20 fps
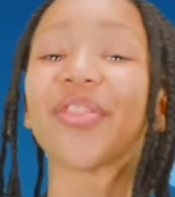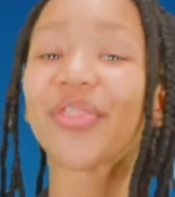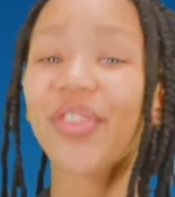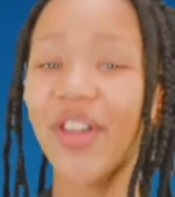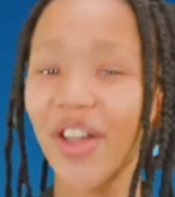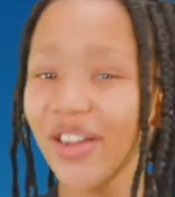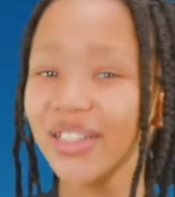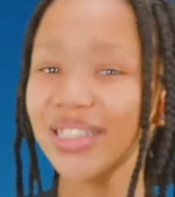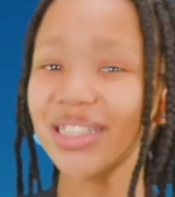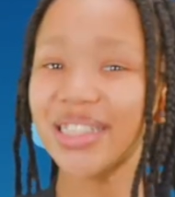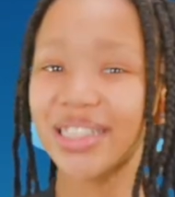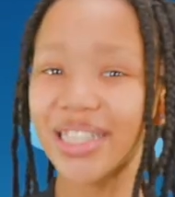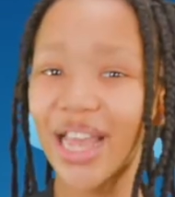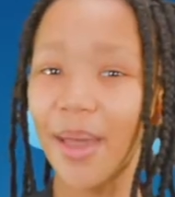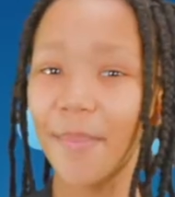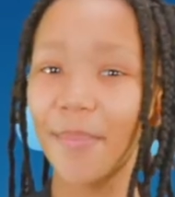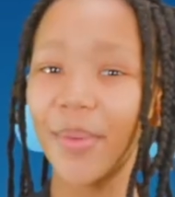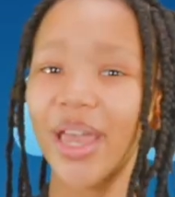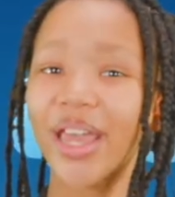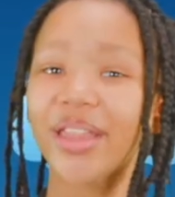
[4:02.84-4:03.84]
third
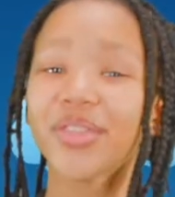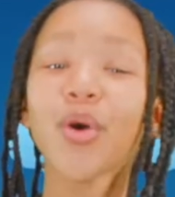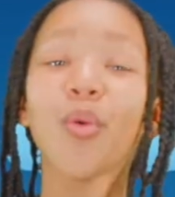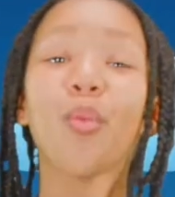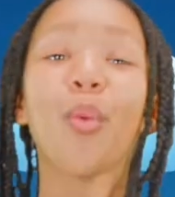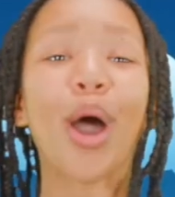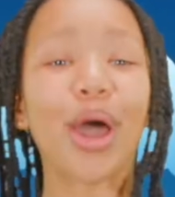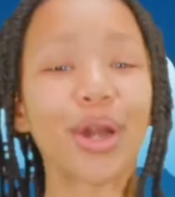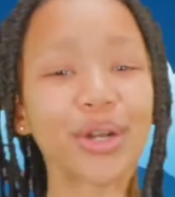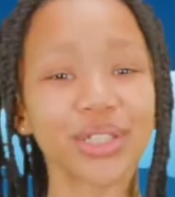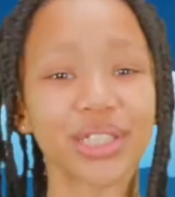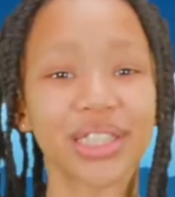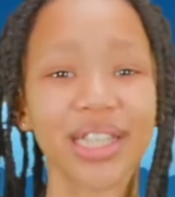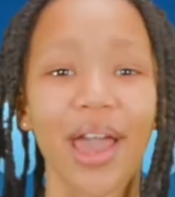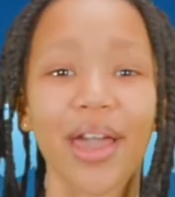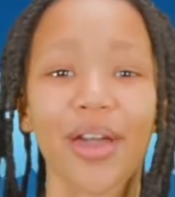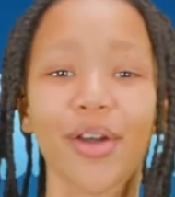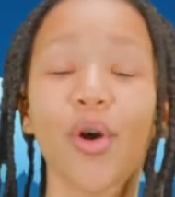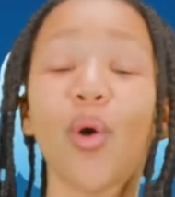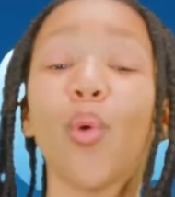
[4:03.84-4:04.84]
step in the water
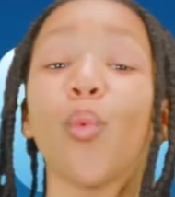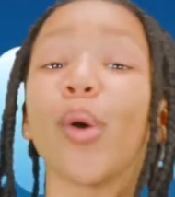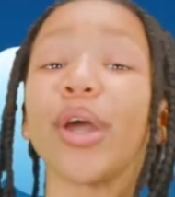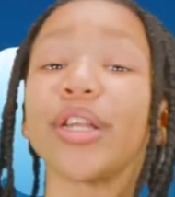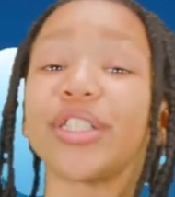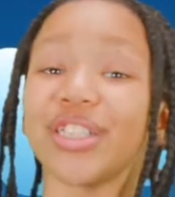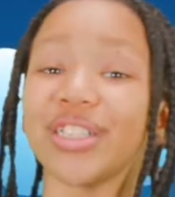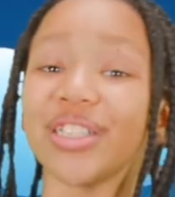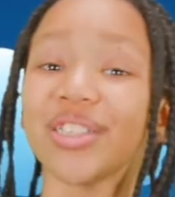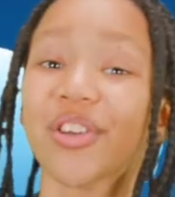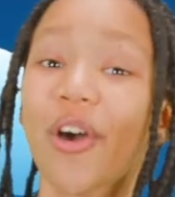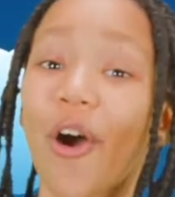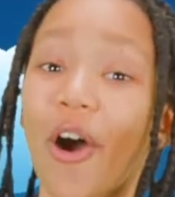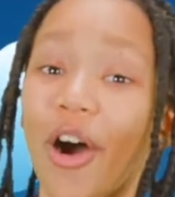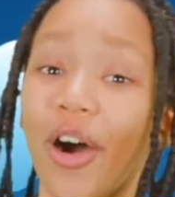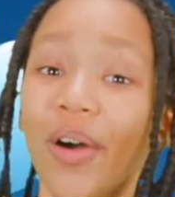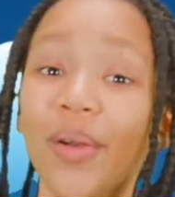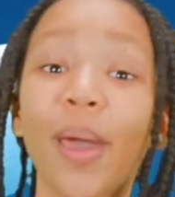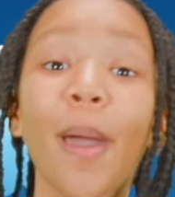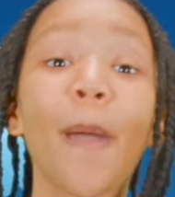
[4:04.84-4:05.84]
cycle, which is
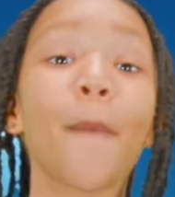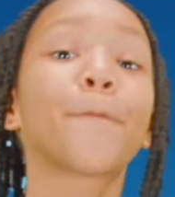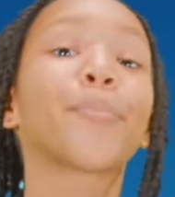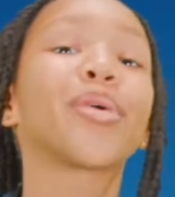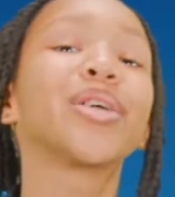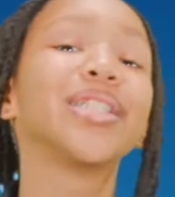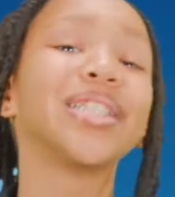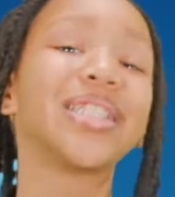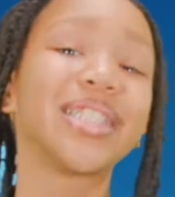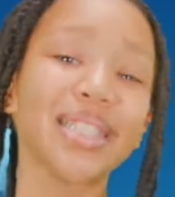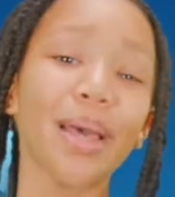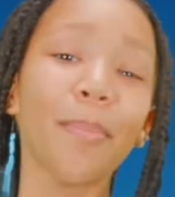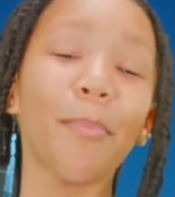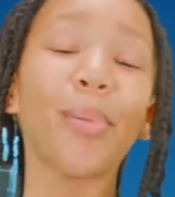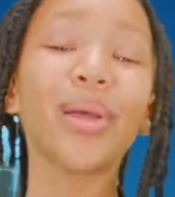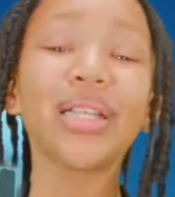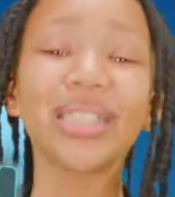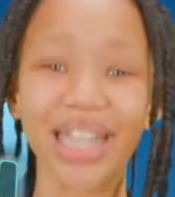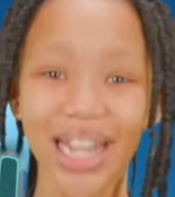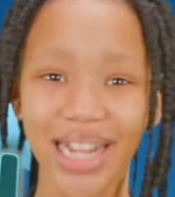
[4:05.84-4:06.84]
called
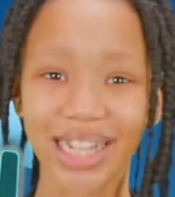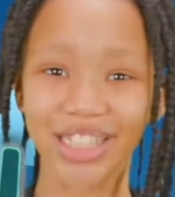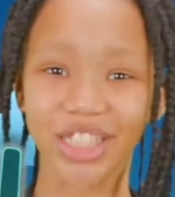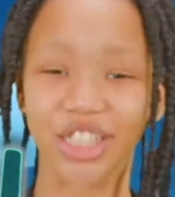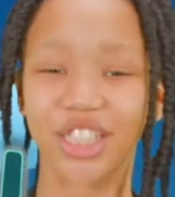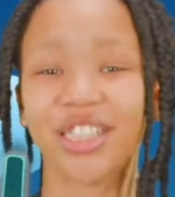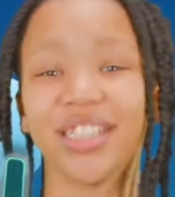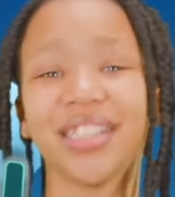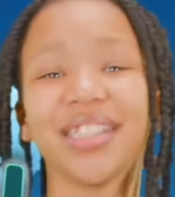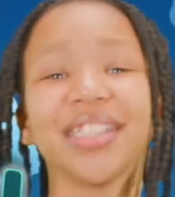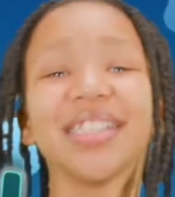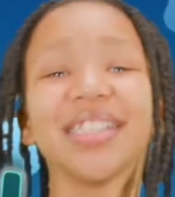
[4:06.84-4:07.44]
precipitation.